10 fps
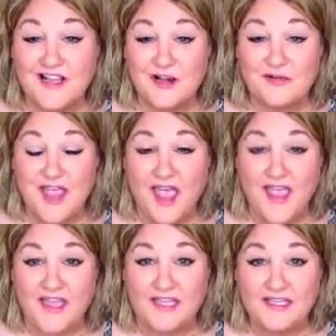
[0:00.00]

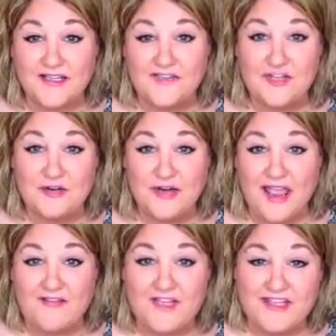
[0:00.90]
Okay. If you don't
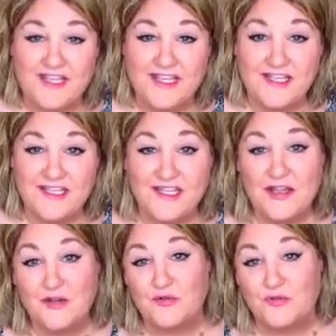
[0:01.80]
have anything,
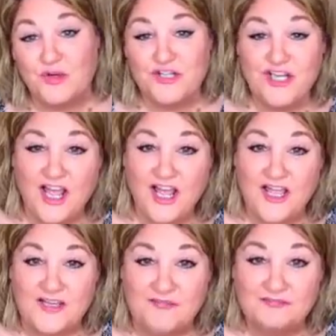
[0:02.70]
we're
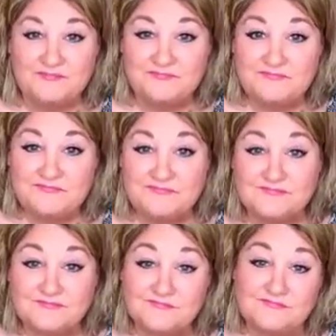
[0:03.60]
done.
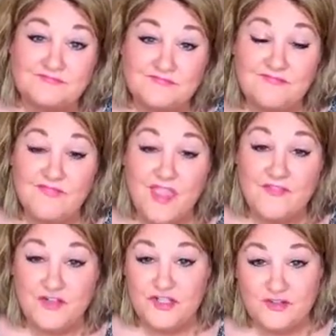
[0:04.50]

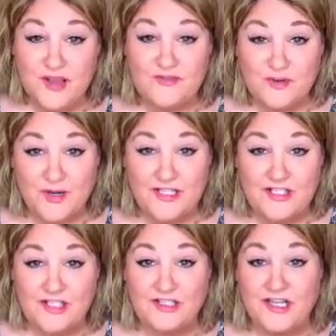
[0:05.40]
If you do have a
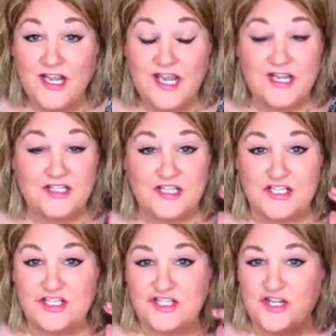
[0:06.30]
question,
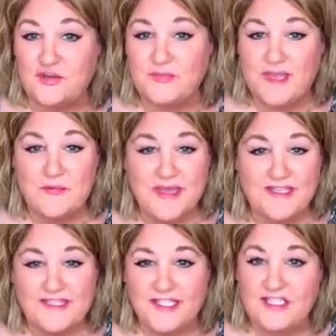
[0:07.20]
just shoot me a
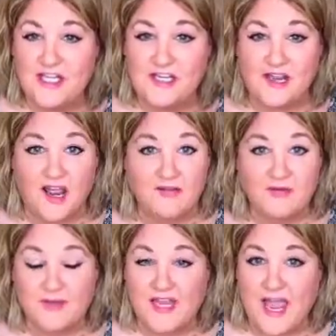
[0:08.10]
message and I
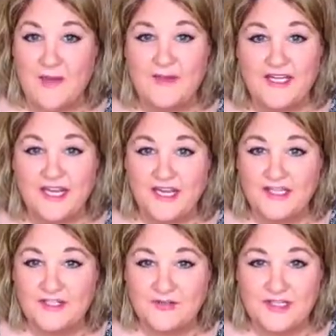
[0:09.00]
will be happy to
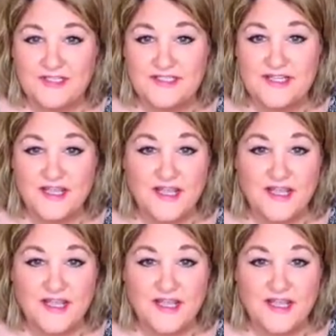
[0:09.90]
answer it.